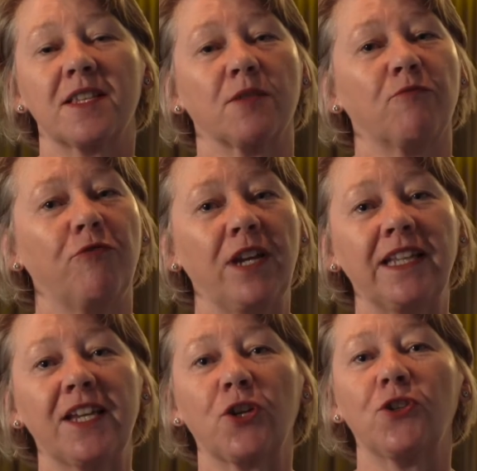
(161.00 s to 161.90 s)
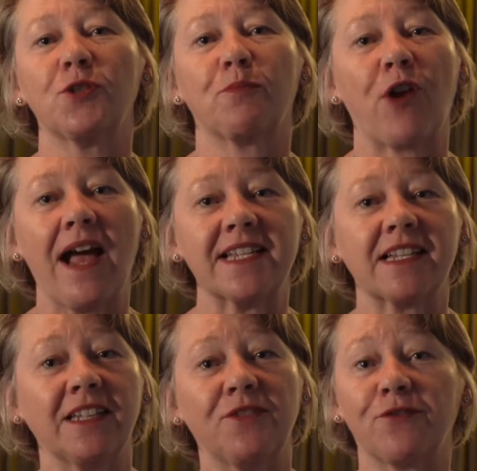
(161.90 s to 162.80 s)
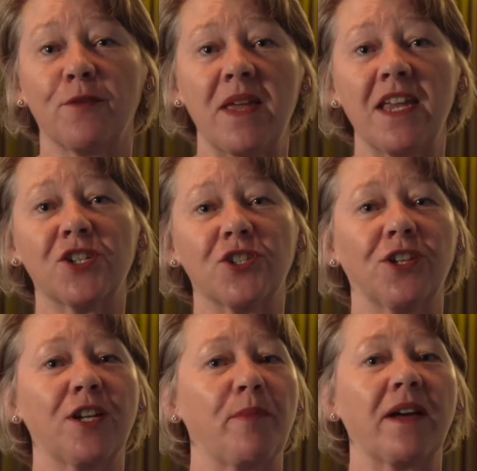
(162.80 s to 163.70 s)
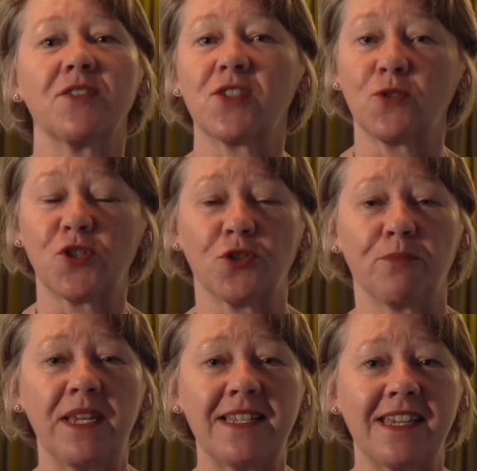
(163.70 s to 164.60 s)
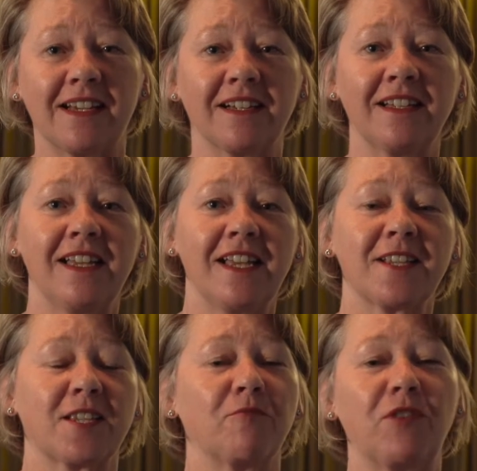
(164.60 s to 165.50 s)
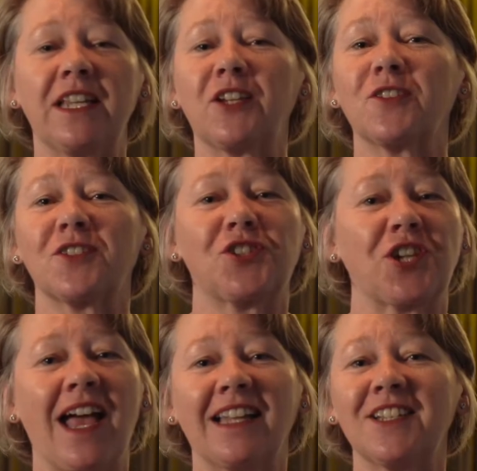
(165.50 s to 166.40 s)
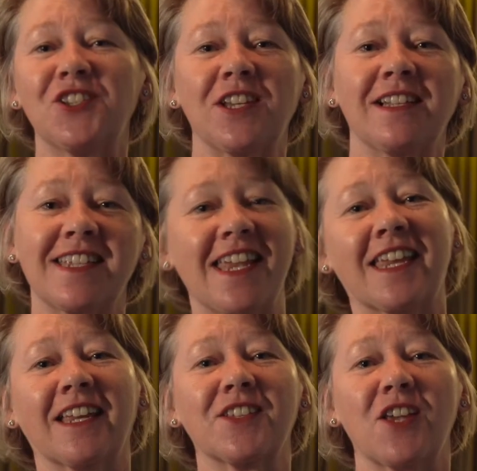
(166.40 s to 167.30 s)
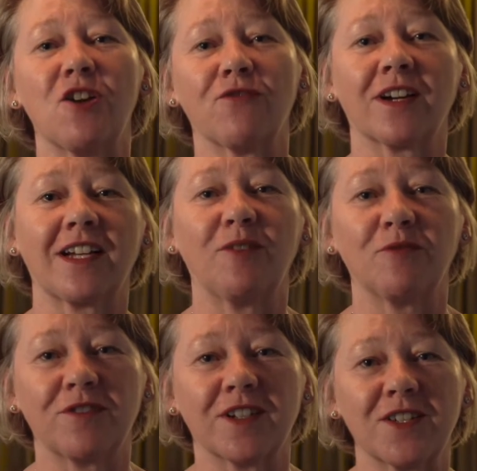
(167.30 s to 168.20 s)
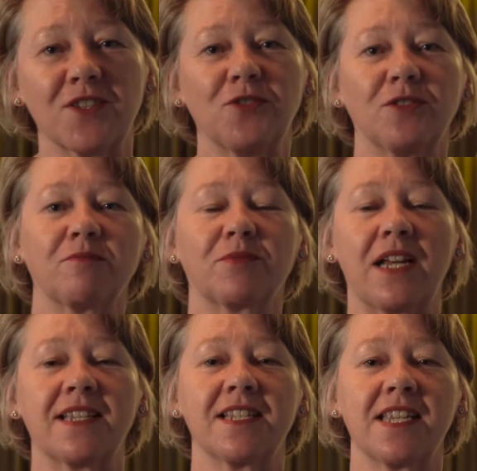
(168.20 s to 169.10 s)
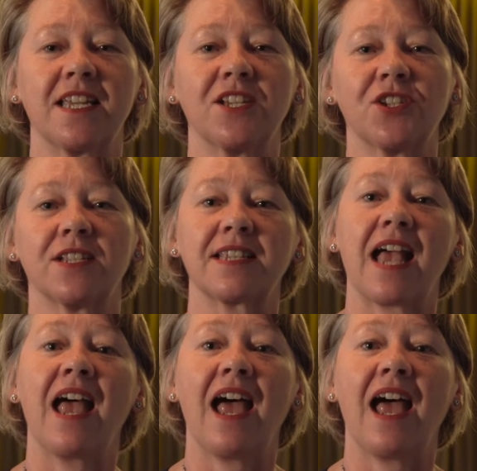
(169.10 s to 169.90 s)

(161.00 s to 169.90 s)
Some really good practical information about social media, some really good challenging, taking us out of our comfort zone presentations,